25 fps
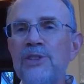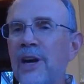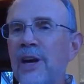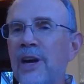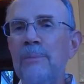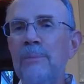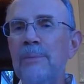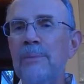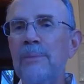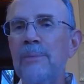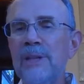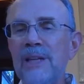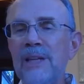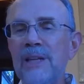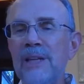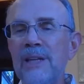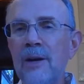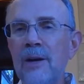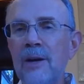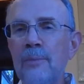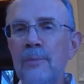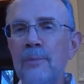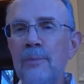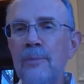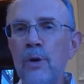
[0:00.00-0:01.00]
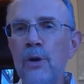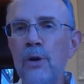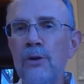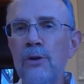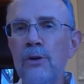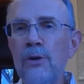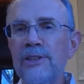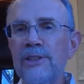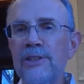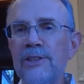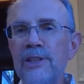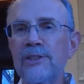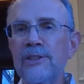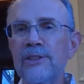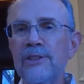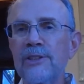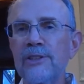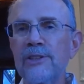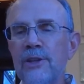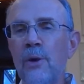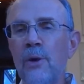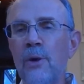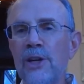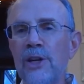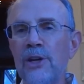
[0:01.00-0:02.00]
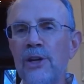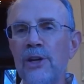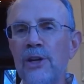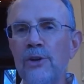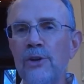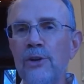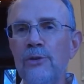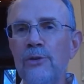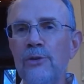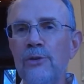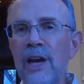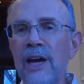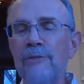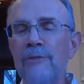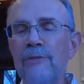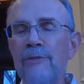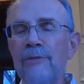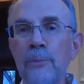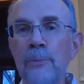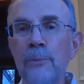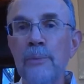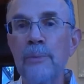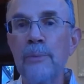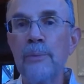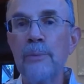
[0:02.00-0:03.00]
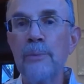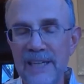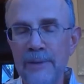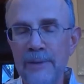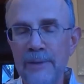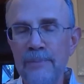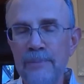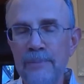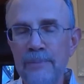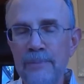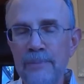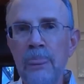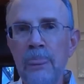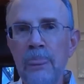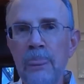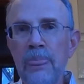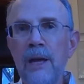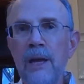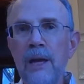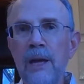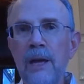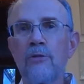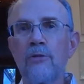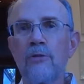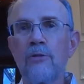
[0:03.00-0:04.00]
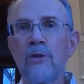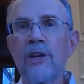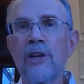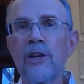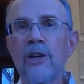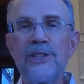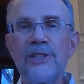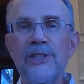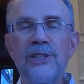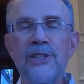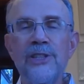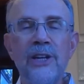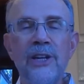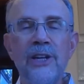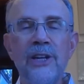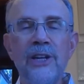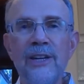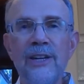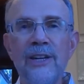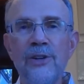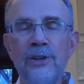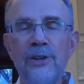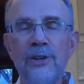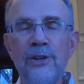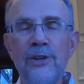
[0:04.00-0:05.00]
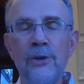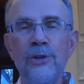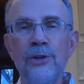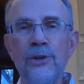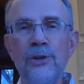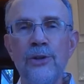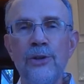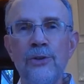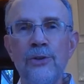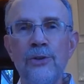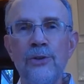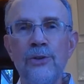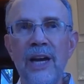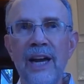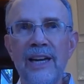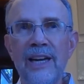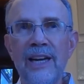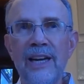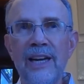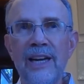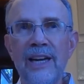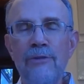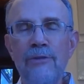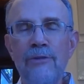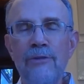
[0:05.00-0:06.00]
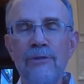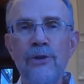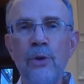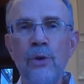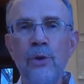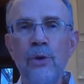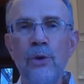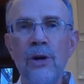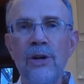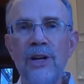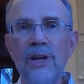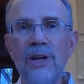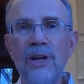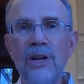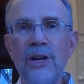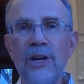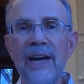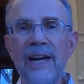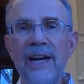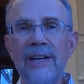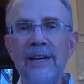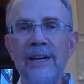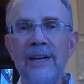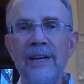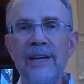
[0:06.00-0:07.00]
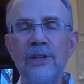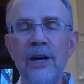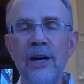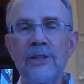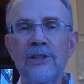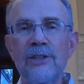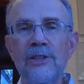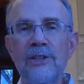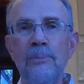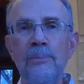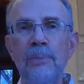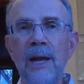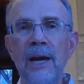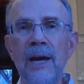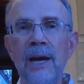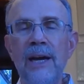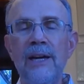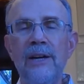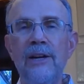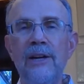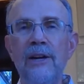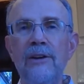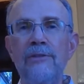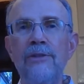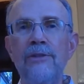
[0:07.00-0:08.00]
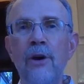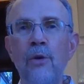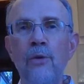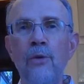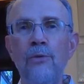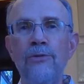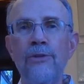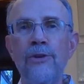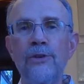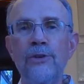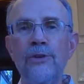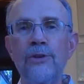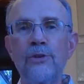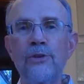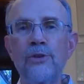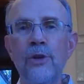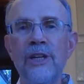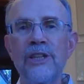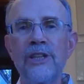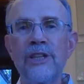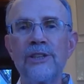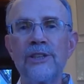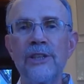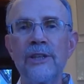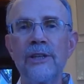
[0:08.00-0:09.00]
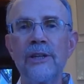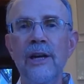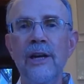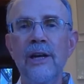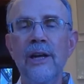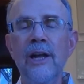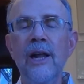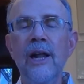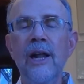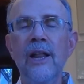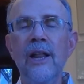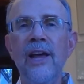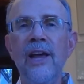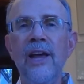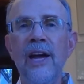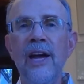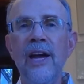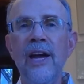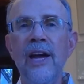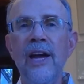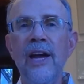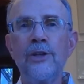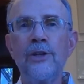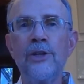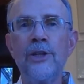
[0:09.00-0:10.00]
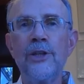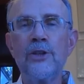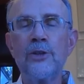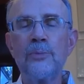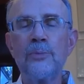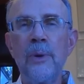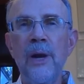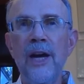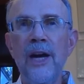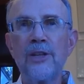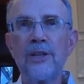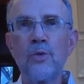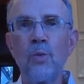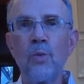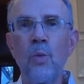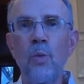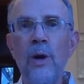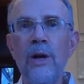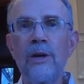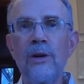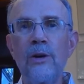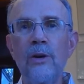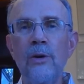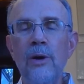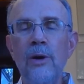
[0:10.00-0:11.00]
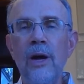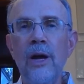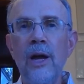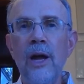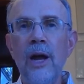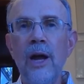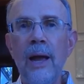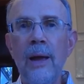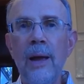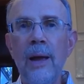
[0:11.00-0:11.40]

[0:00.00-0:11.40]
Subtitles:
well, but that's not proof that this is going to do that for me. The real reason I can tell you that if your diet does not supply enough whole food nutrition, that Juice Plus will